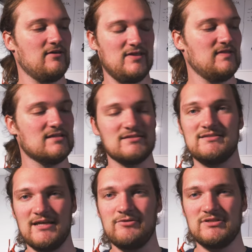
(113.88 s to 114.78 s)
think that does
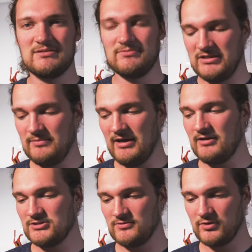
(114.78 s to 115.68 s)
tell you something
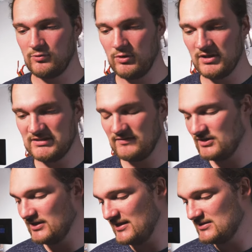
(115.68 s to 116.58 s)
about sort of the quality of
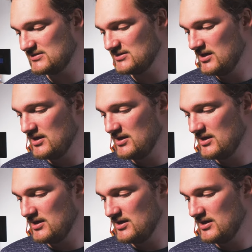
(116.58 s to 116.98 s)
the lens.